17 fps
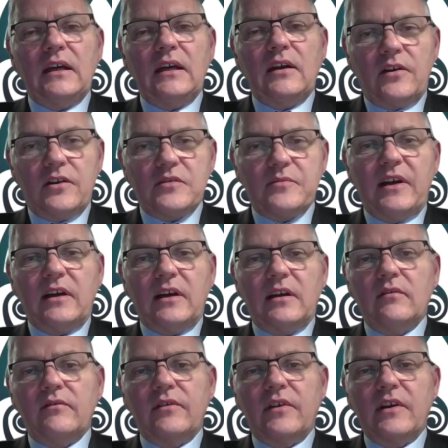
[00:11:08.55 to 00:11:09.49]
horse
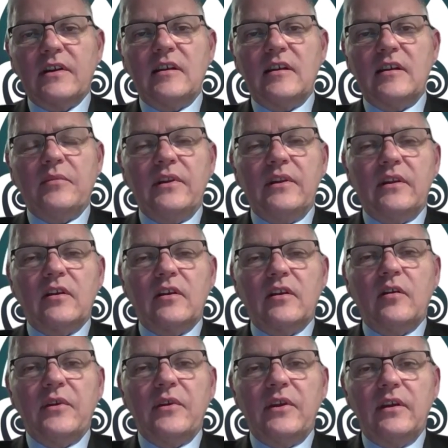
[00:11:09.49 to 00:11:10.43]
mackerel, for example, in the
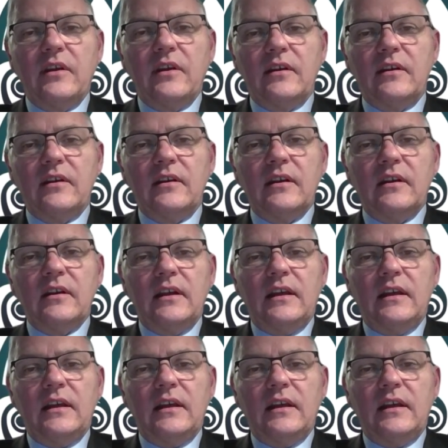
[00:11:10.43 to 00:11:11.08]
coming year.